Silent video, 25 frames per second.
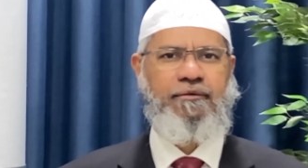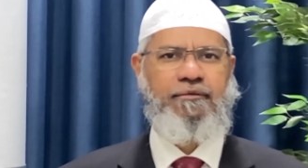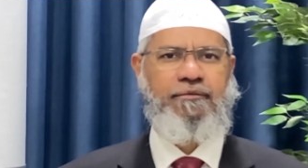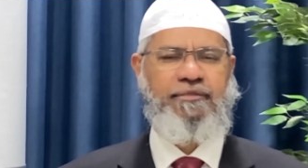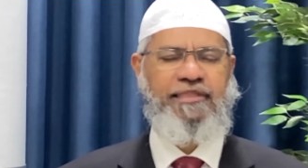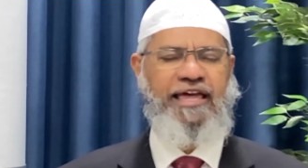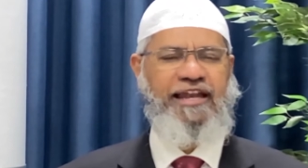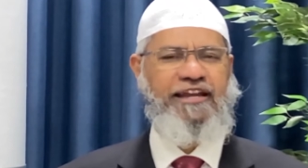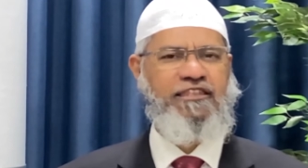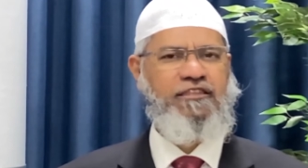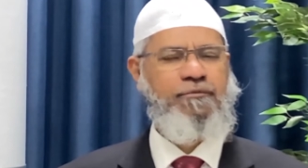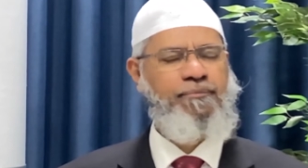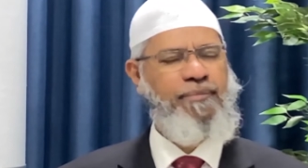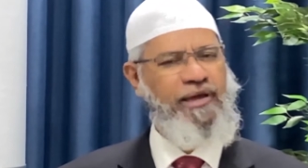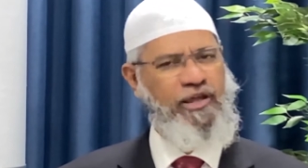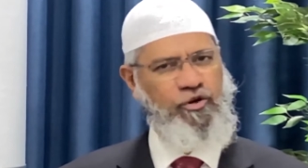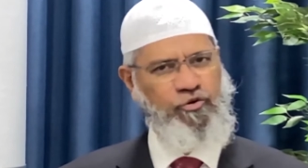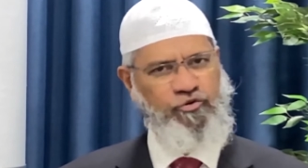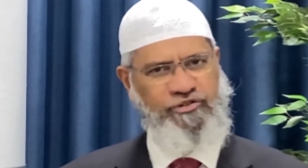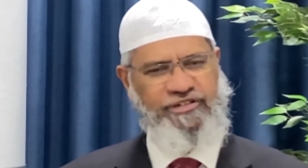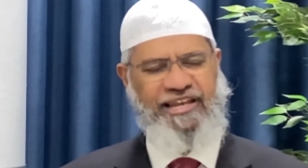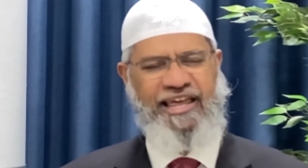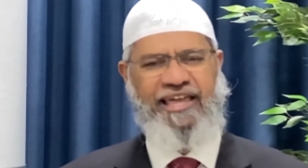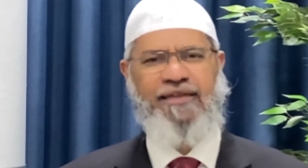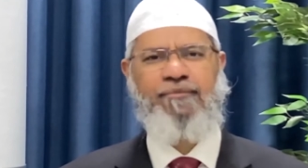that's
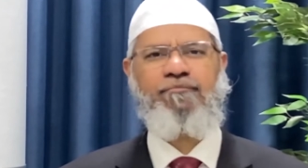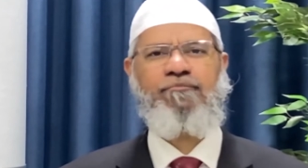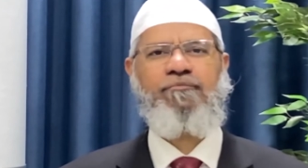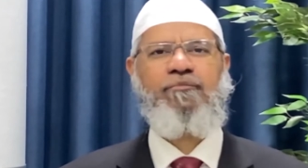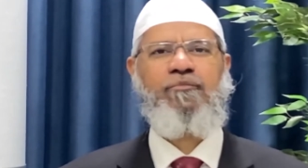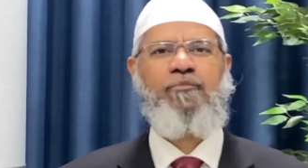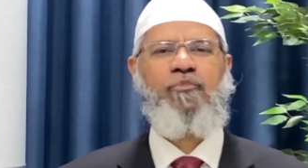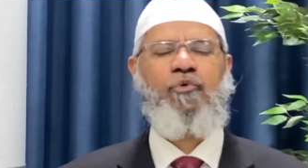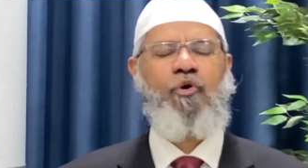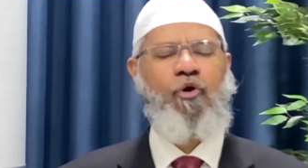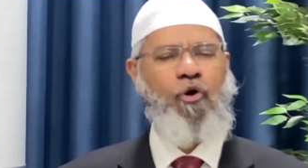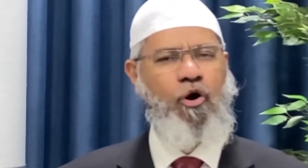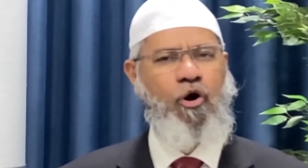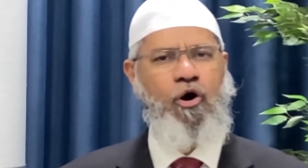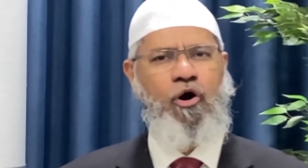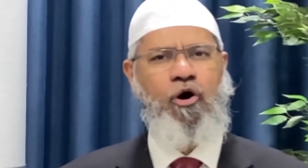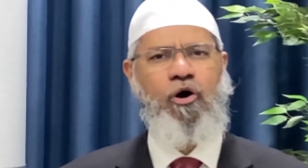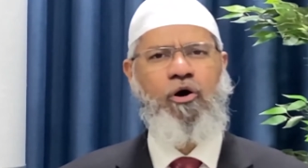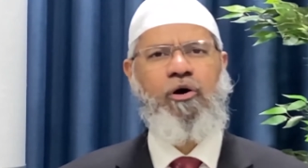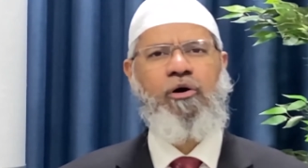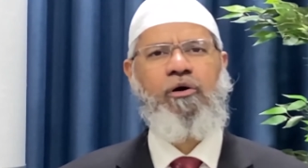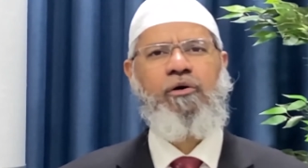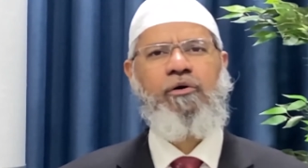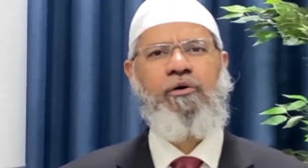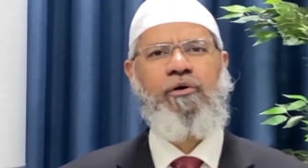Beirut time,
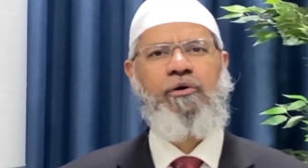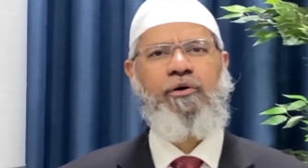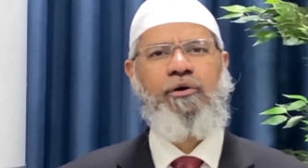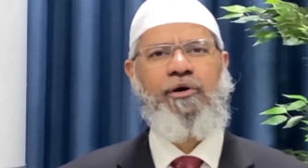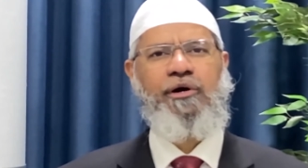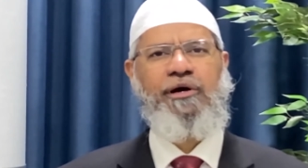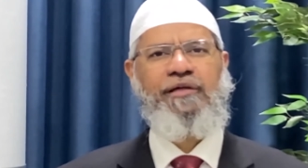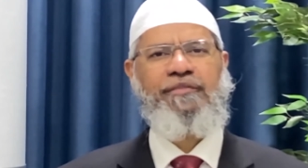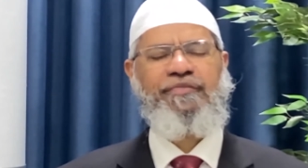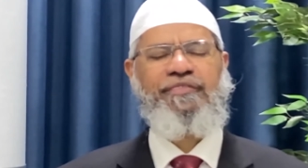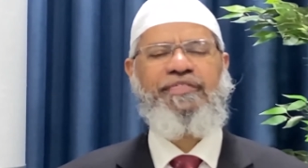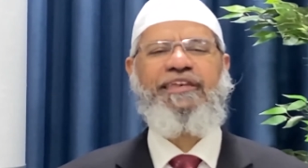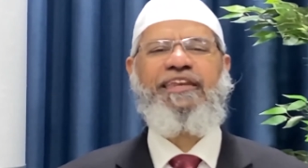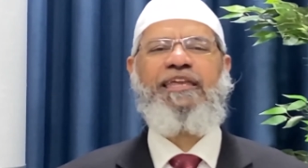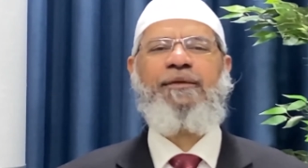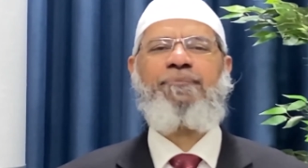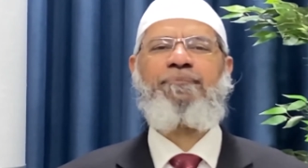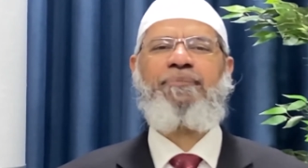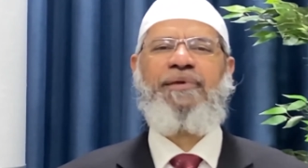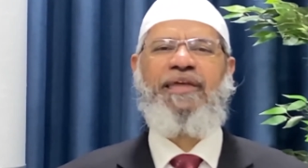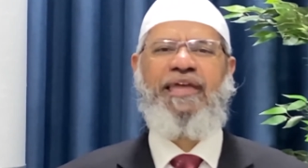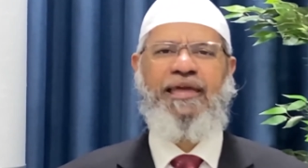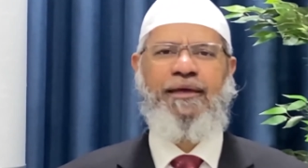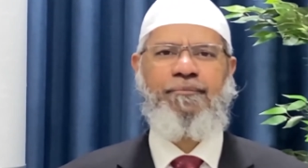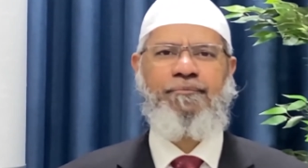or 3
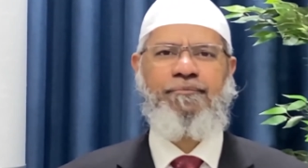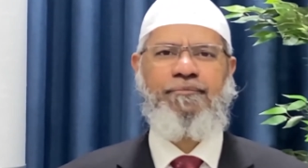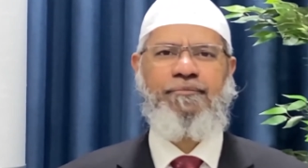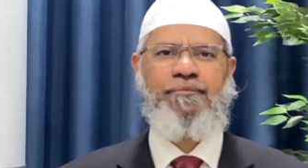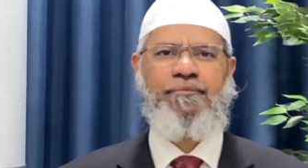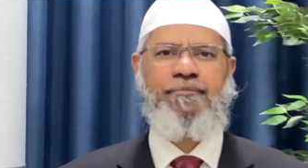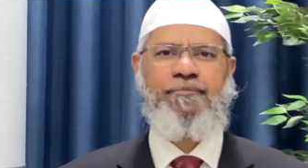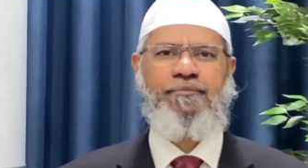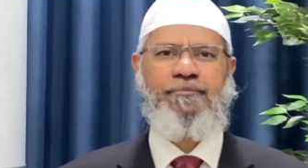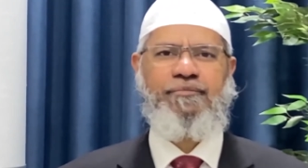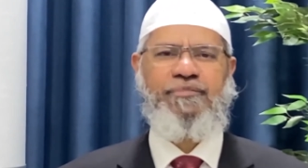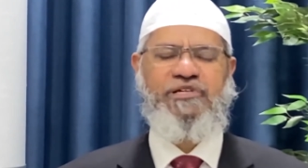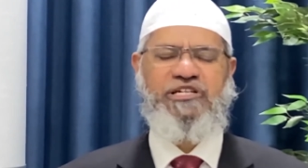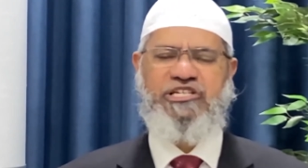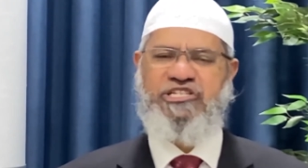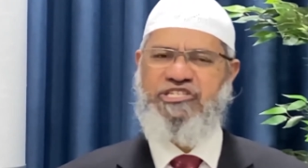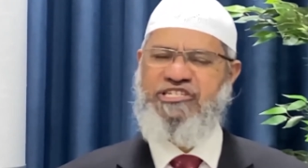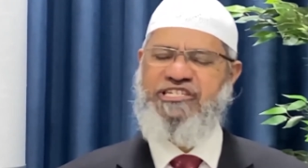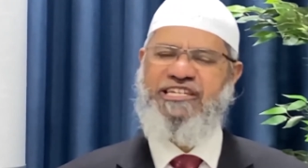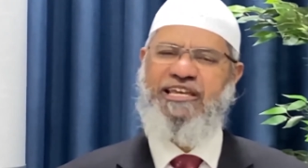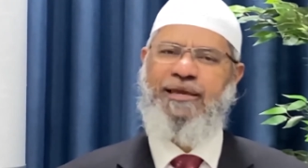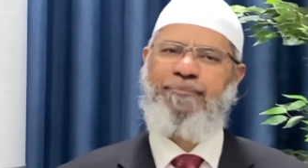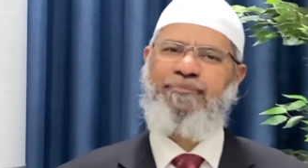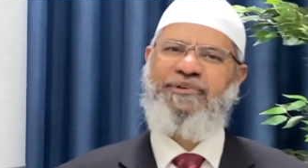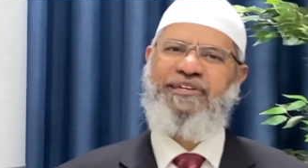p.m.
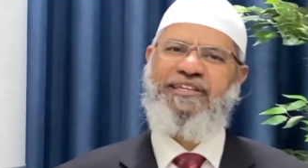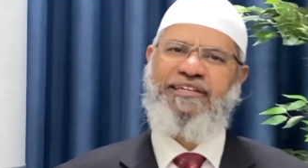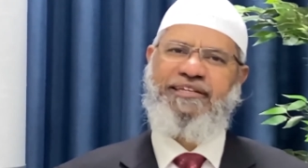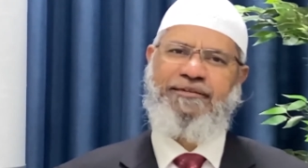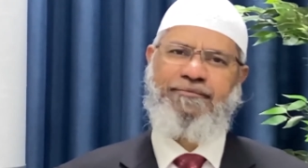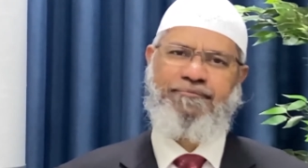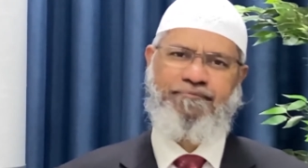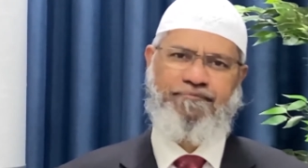GMT.